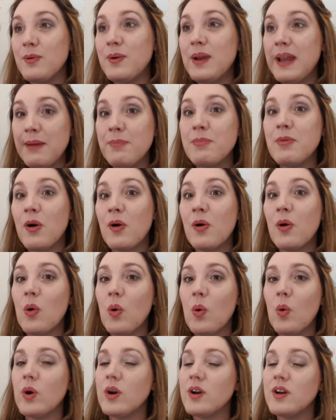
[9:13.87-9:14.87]
keep on
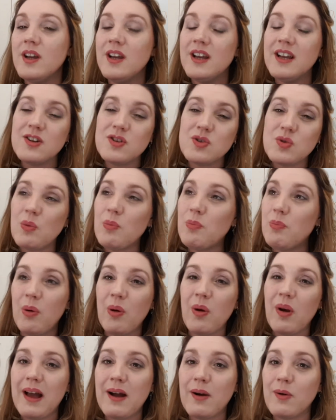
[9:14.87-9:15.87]
going. Don't
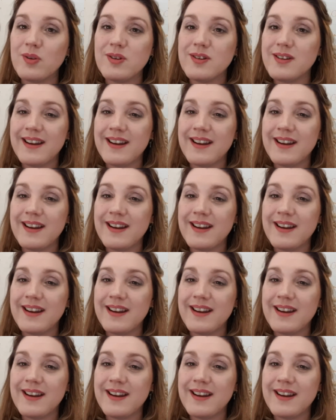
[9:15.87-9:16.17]
pull out.